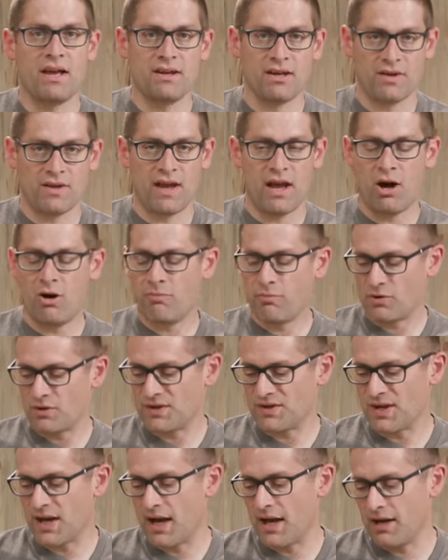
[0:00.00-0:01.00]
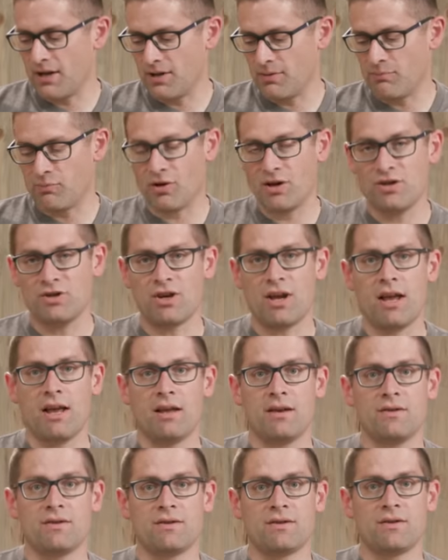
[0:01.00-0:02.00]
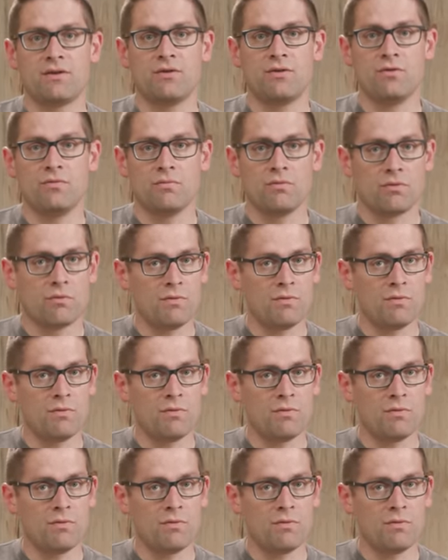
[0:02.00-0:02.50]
end on the outboard side and the breech end to